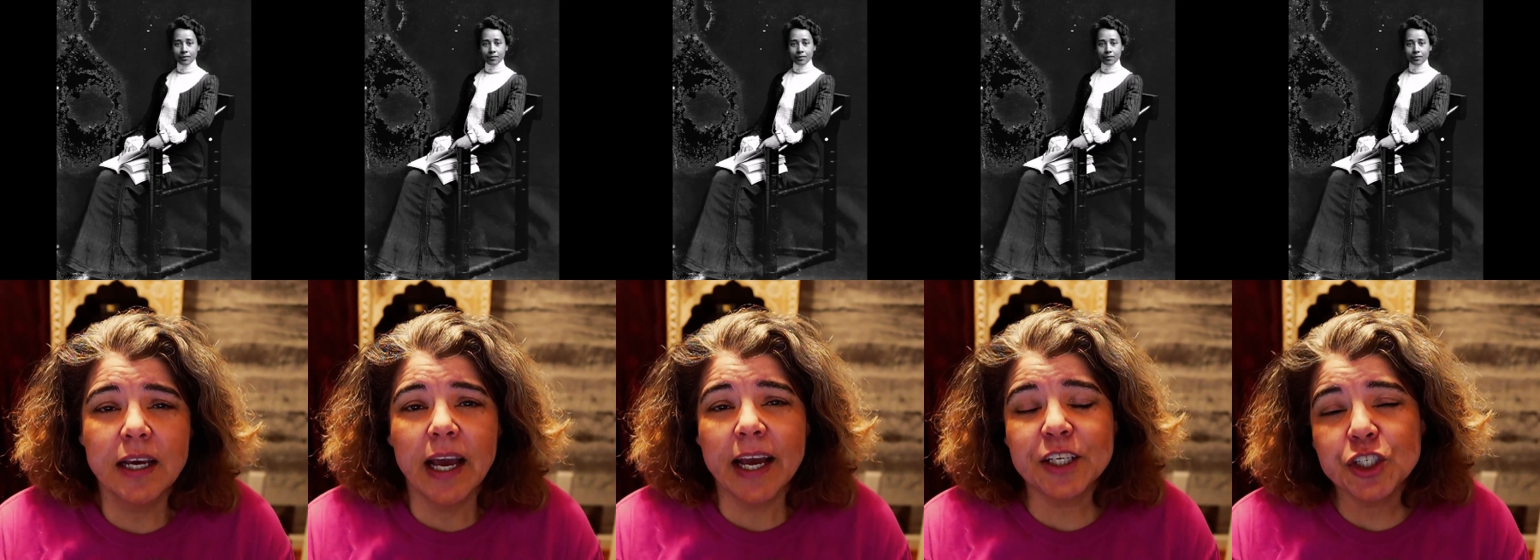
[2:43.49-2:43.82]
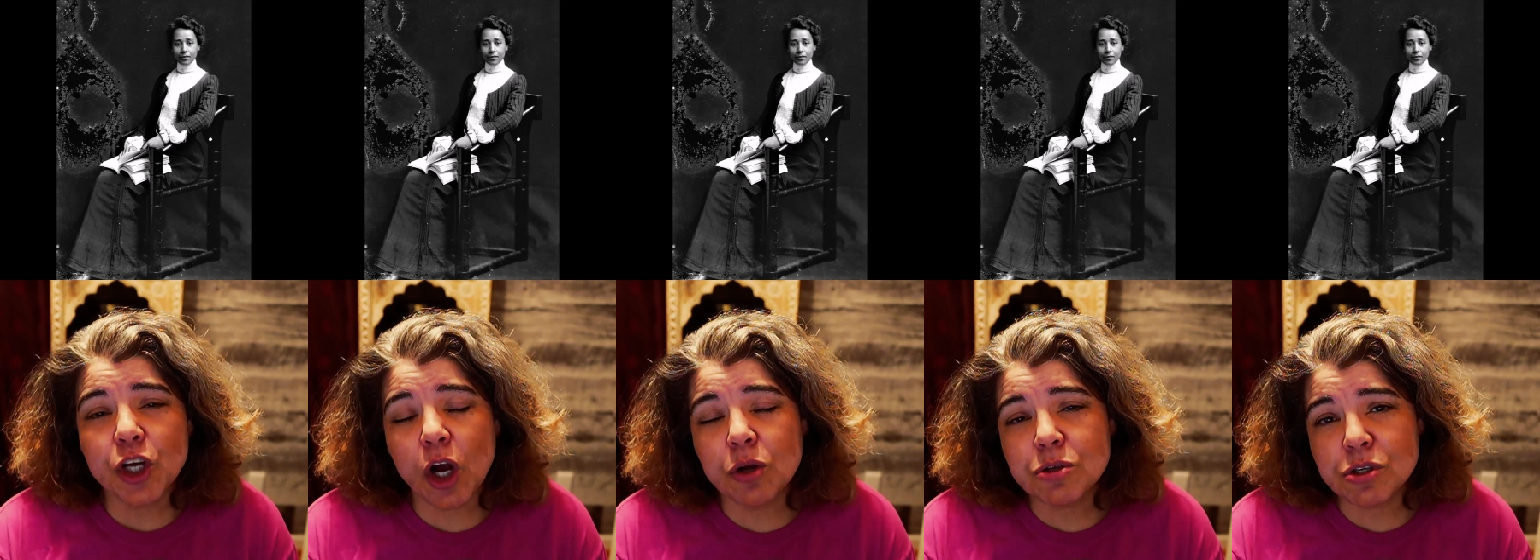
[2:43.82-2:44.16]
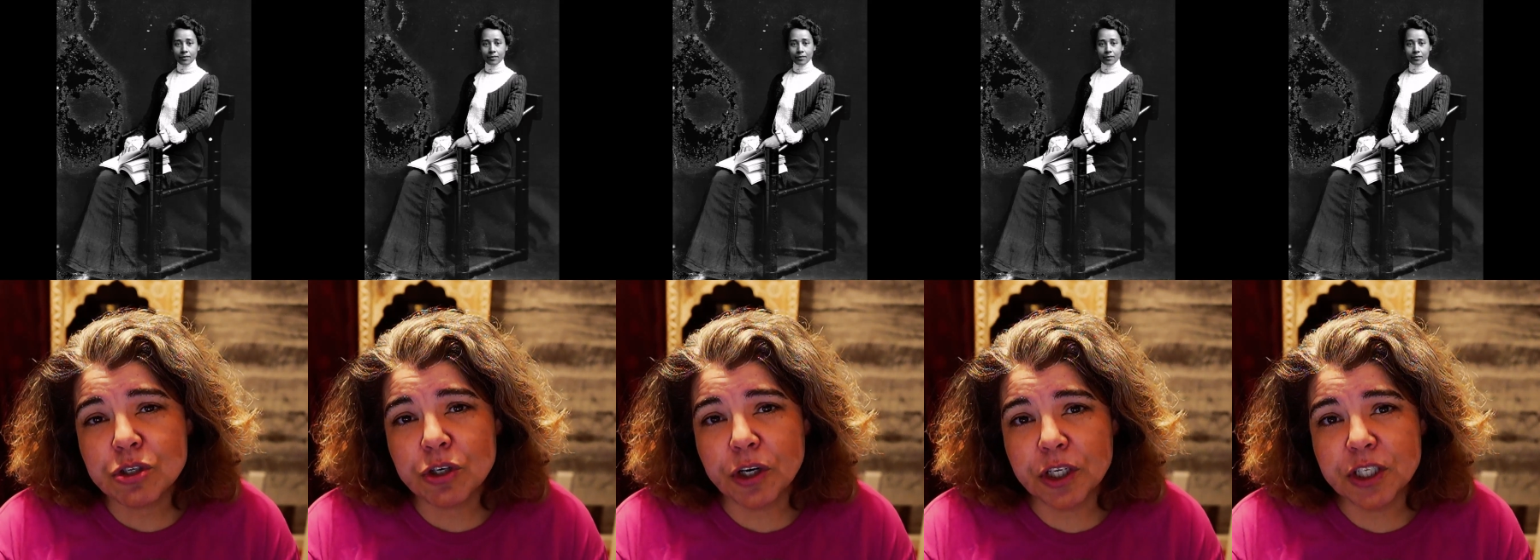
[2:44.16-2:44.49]
And she also
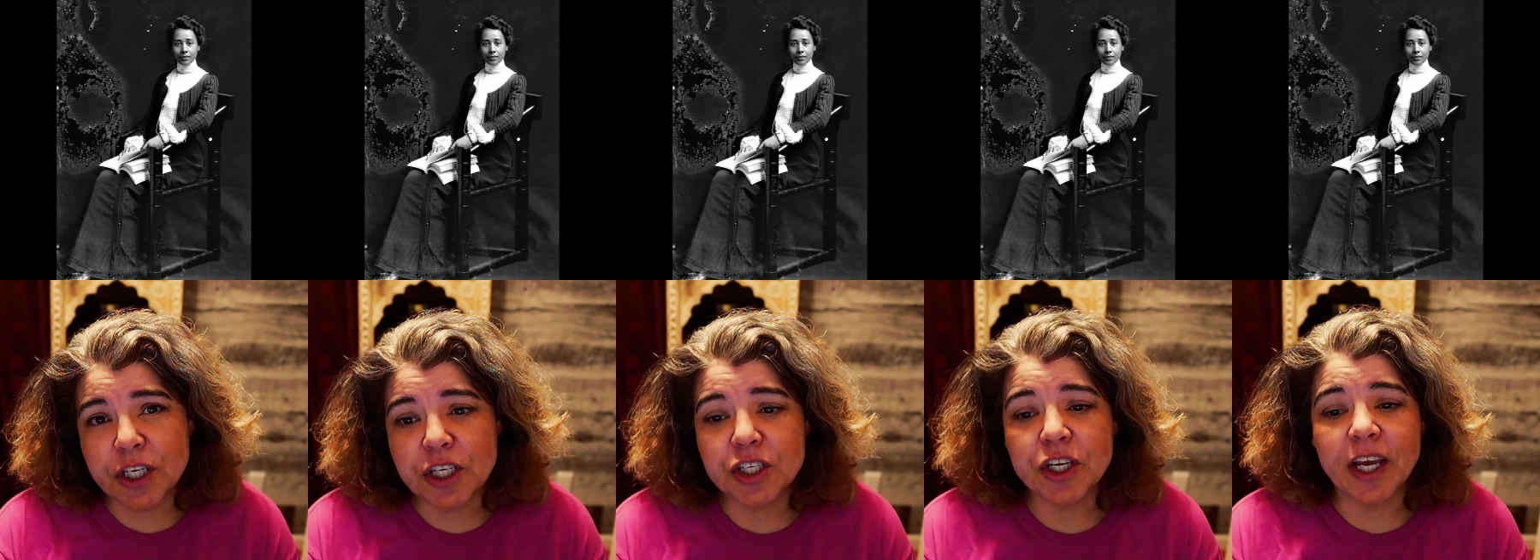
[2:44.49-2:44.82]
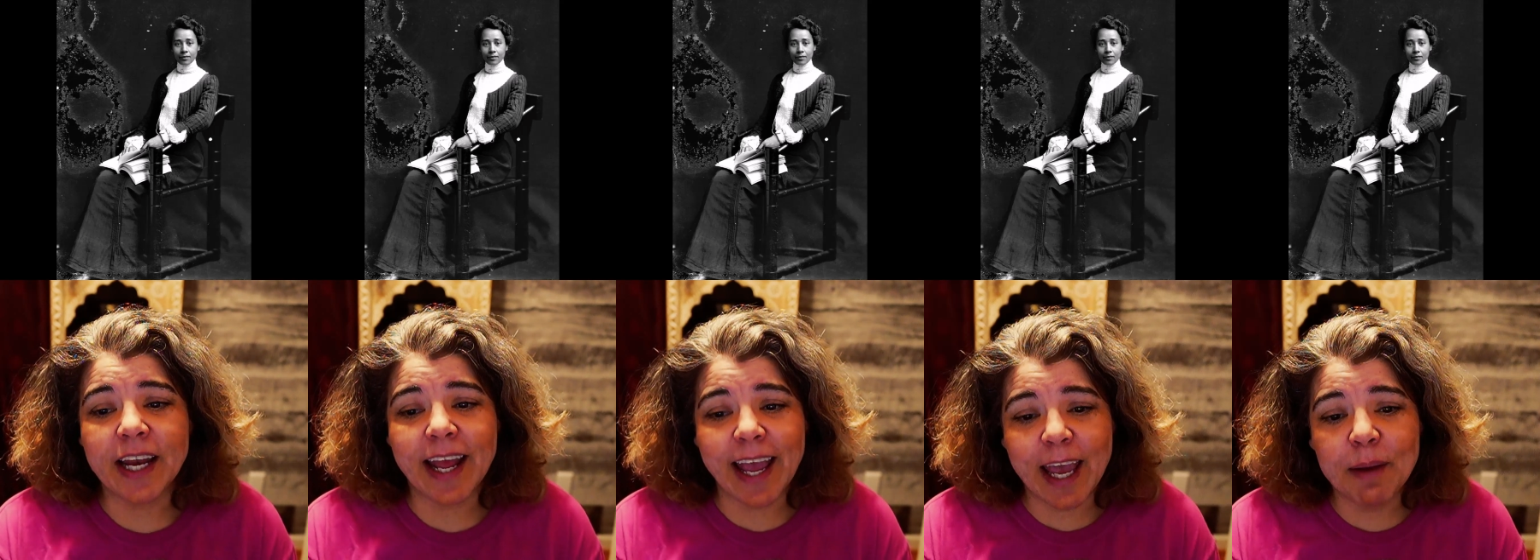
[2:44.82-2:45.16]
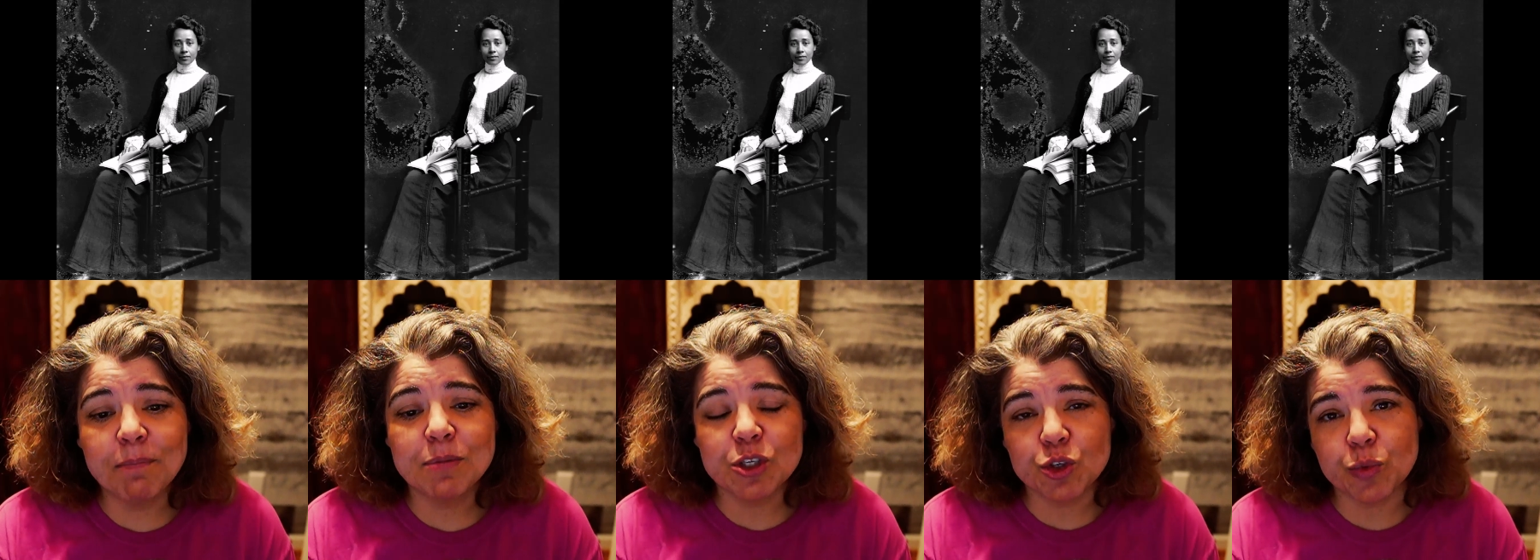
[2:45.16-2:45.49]
started teaching at
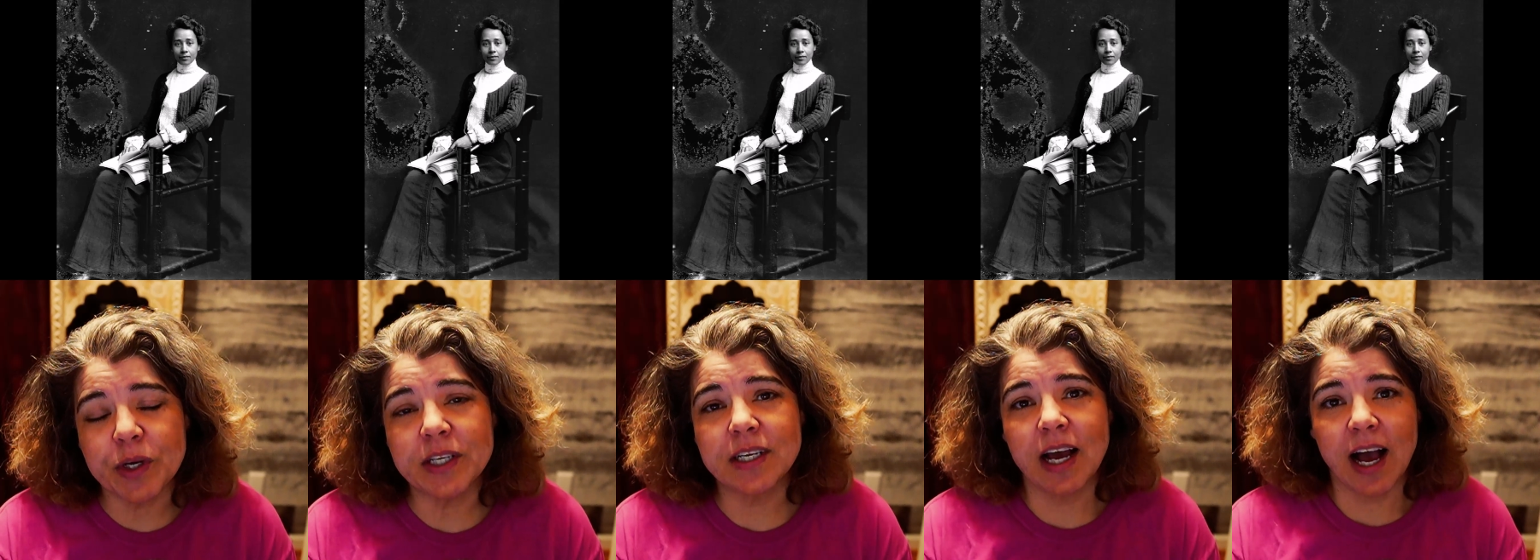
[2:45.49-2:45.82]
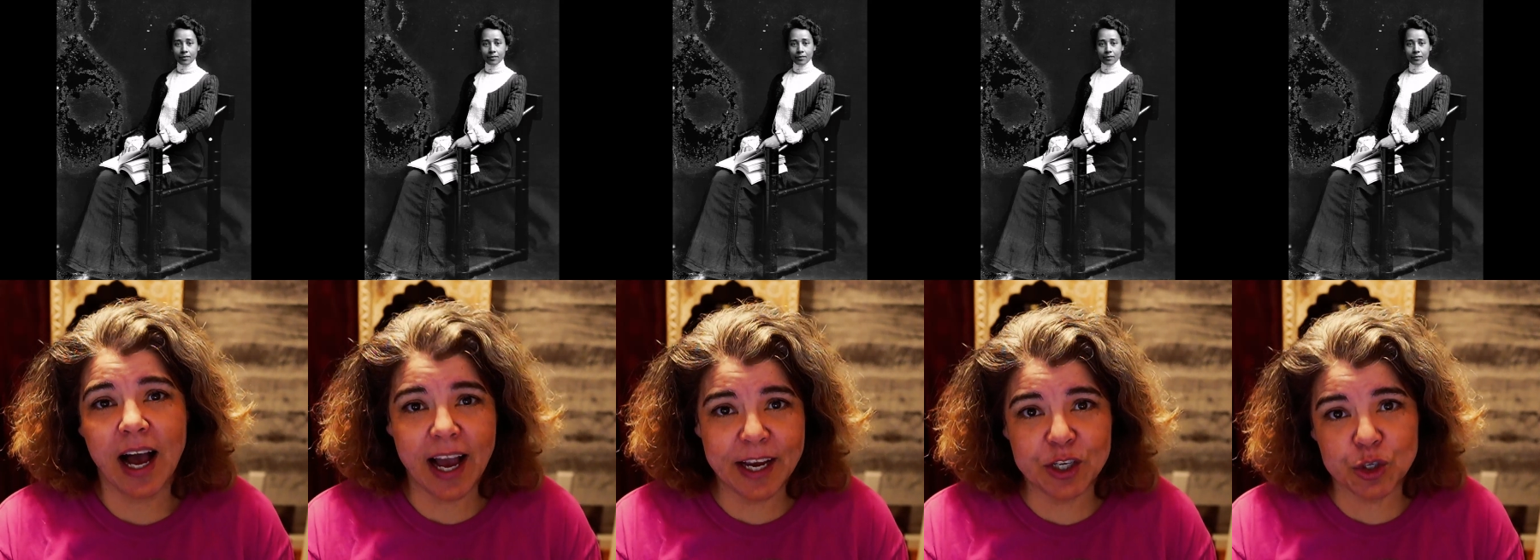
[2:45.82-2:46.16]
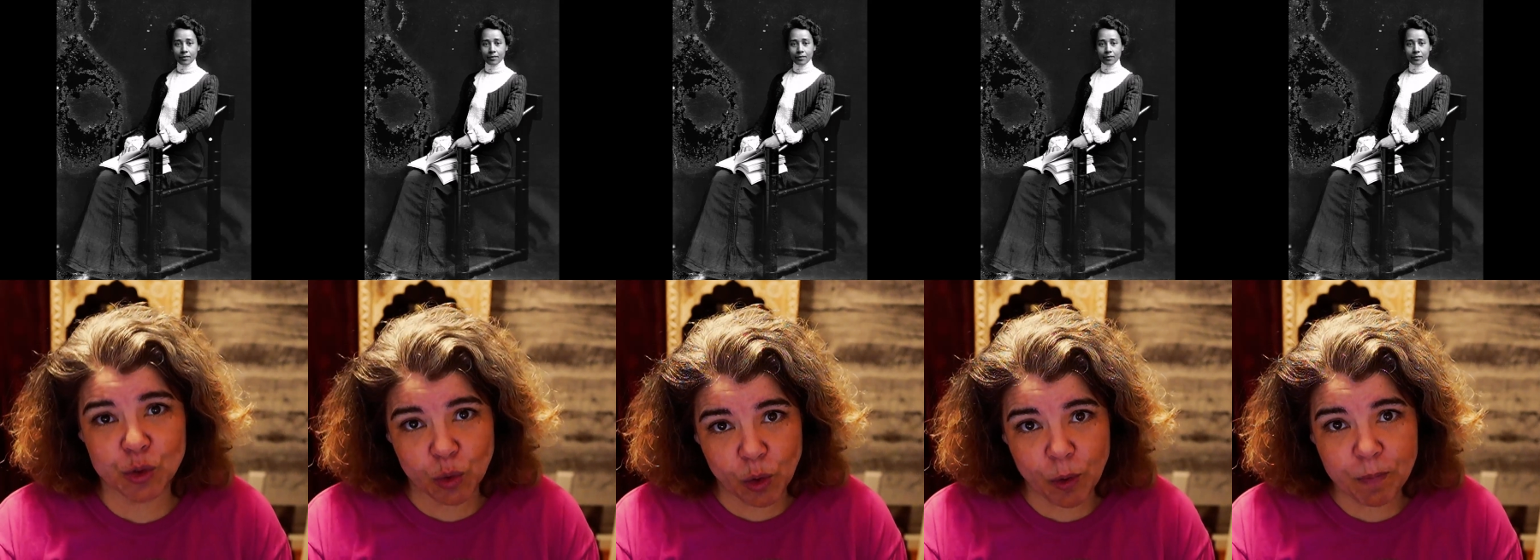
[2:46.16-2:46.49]
M Street High
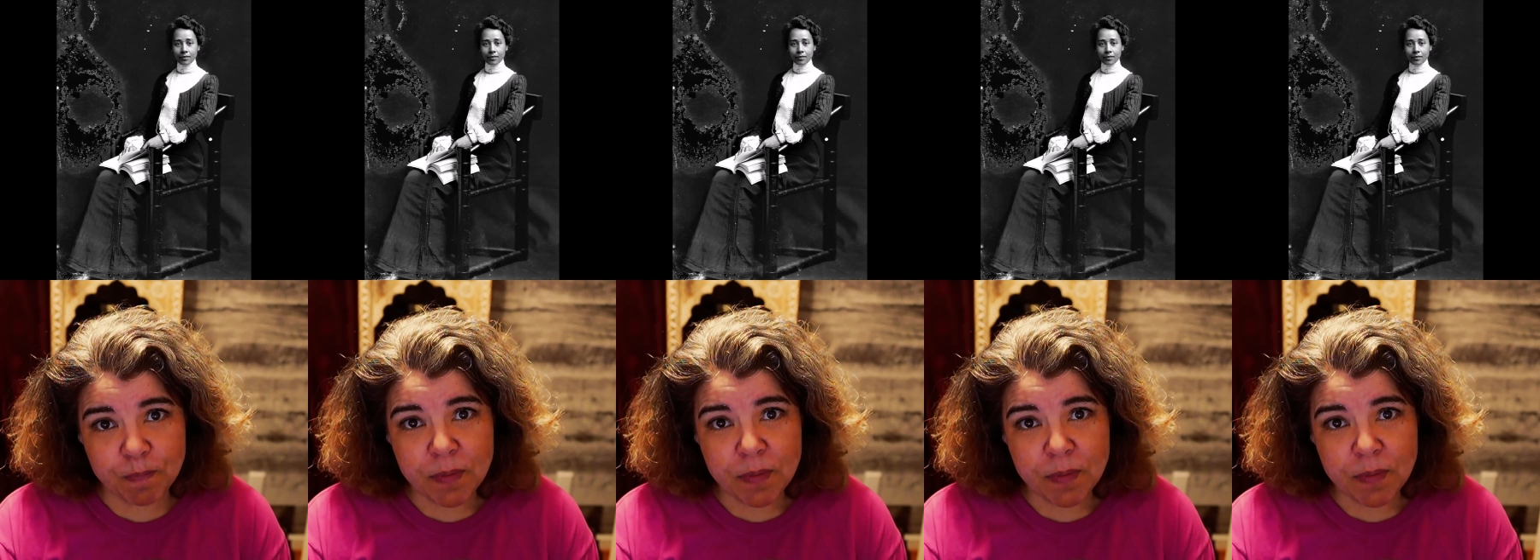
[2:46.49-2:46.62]
School.